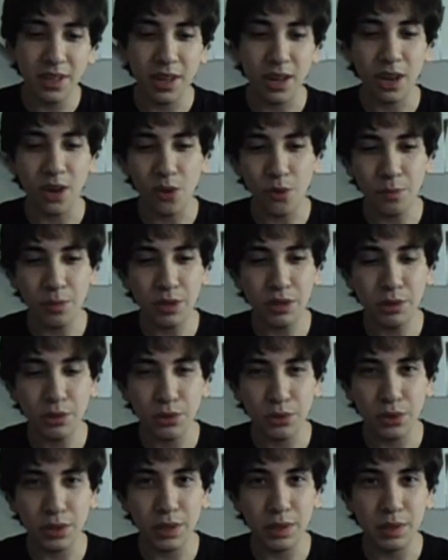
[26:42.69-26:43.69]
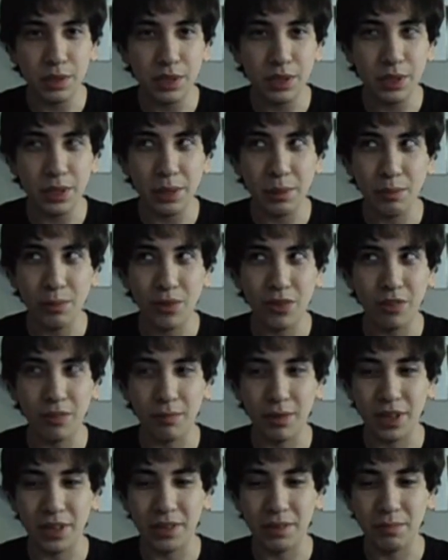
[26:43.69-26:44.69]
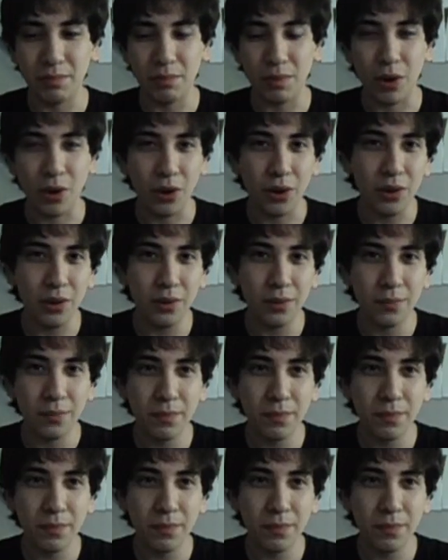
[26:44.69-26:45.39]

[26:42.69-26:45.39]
I hope you enjoyed seeing more of my art.